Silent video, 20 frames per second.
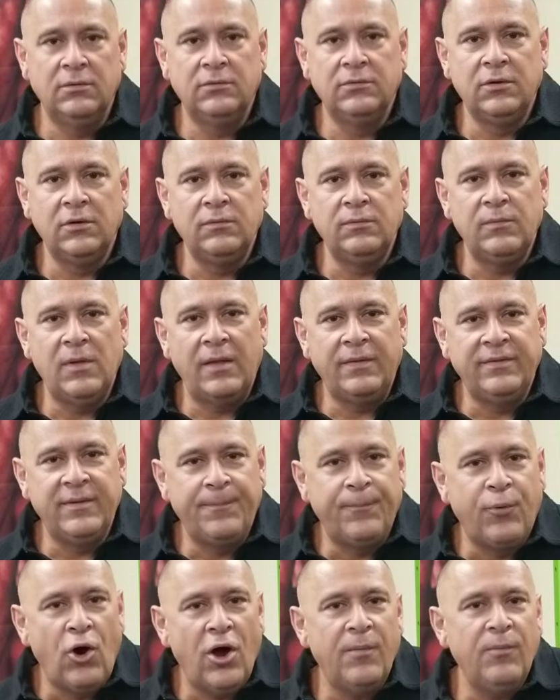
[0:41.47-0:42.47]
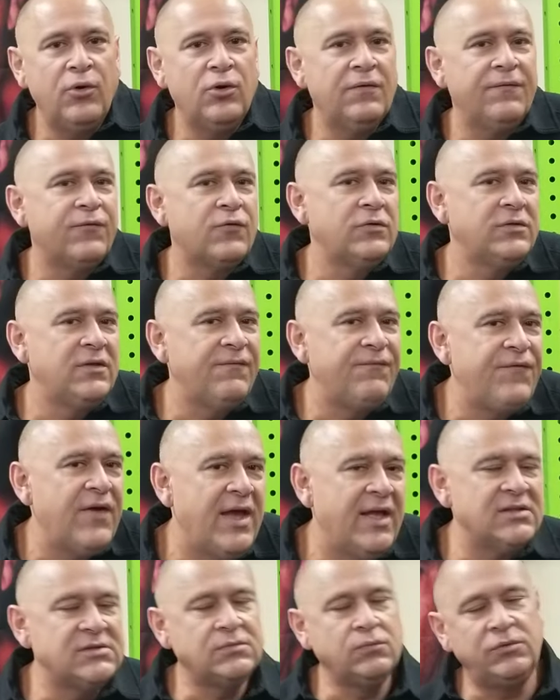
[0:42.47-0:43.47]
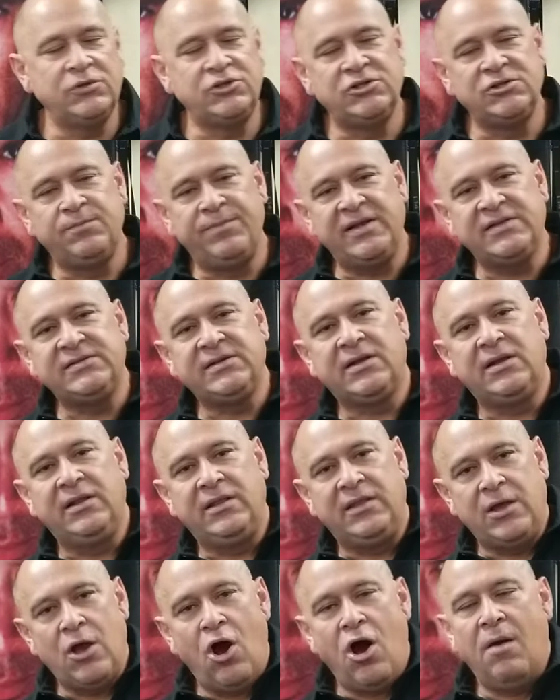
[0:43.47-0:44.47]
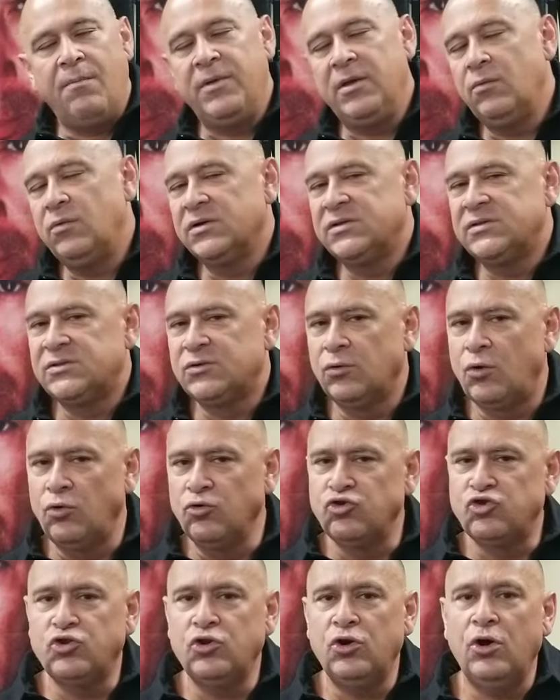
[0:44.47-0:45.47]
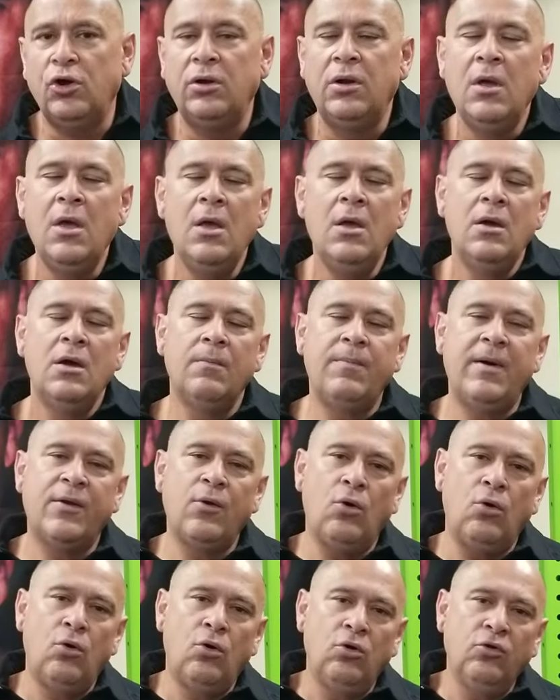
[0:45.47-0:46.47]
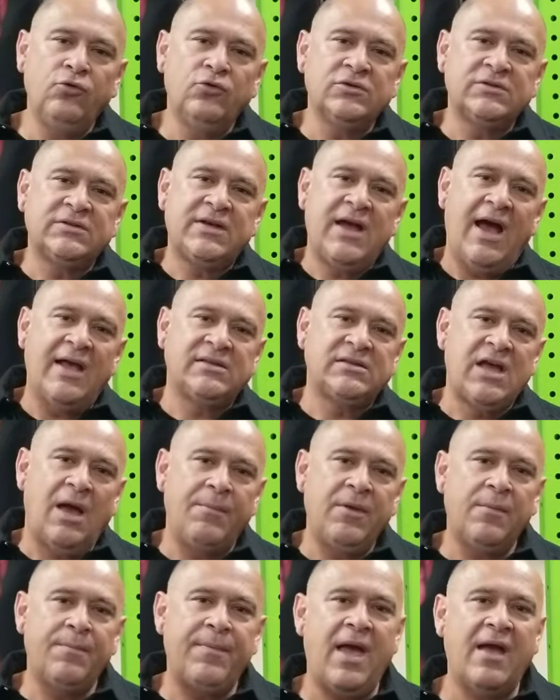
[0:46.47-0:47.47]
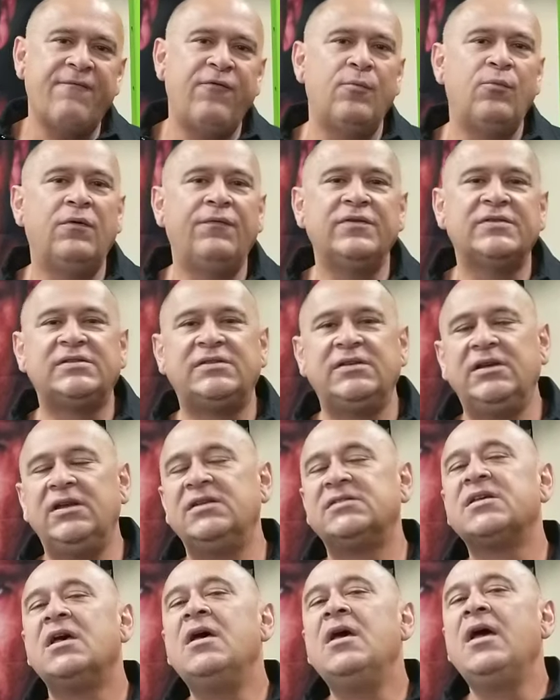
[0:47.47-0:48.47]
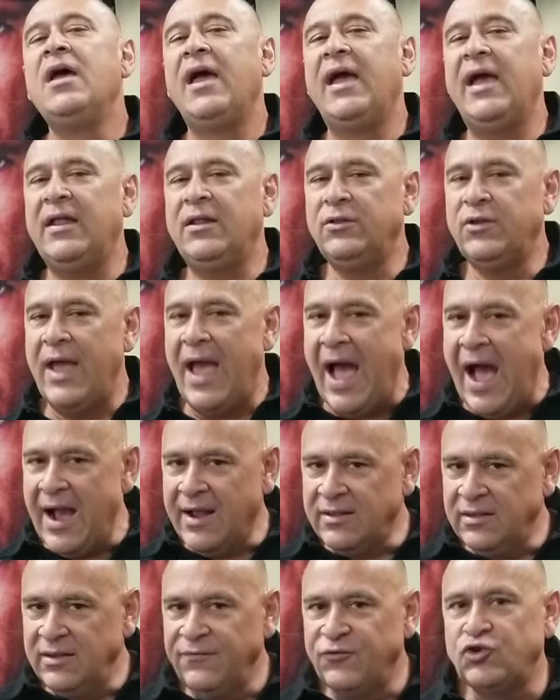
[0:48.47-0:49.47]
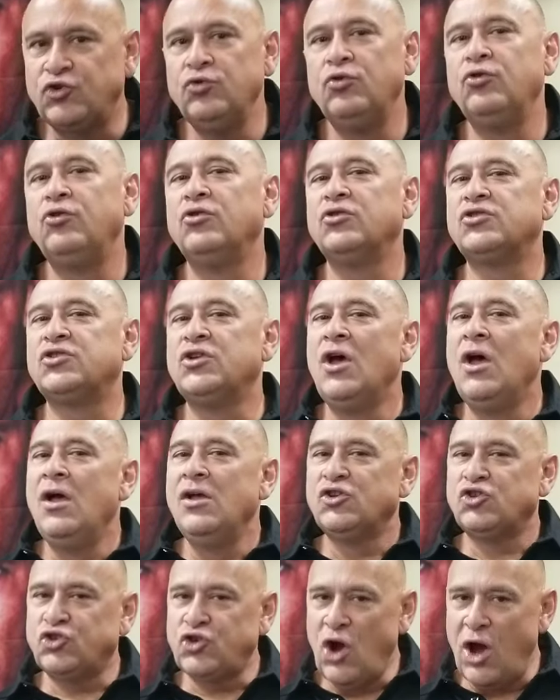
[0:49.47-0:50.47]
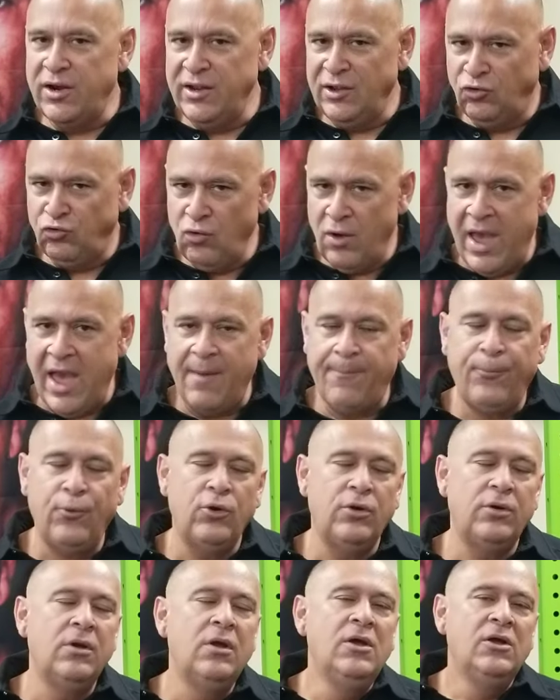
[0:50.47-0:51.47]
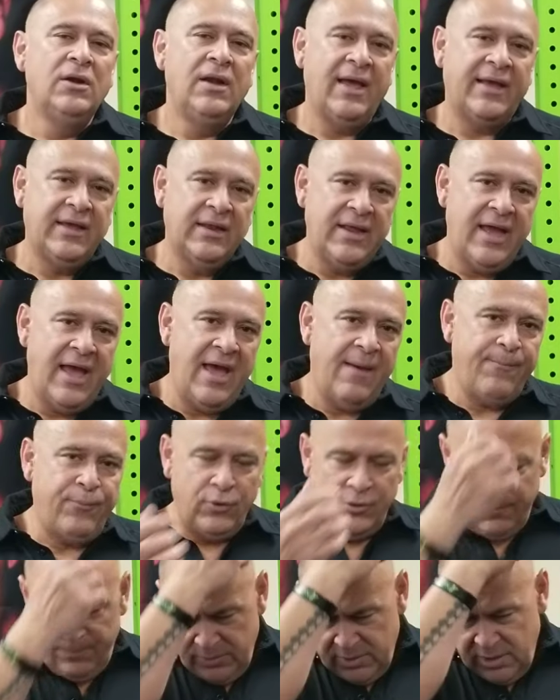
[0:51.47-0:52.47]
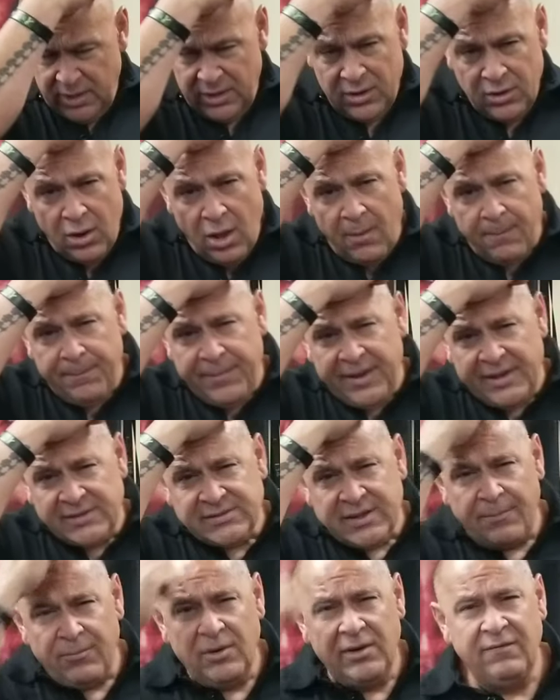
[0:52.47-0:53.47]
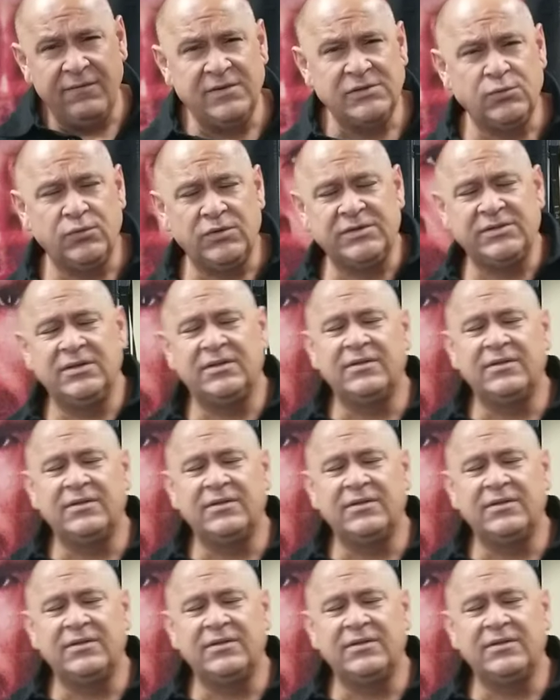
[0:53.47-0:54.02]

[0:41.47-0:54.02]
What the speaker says: The Department of Defense, which is basically the army, was so concerned about all those guys coming back from overseas and the active shooters starting to happen like it happened in a base, I believe it was in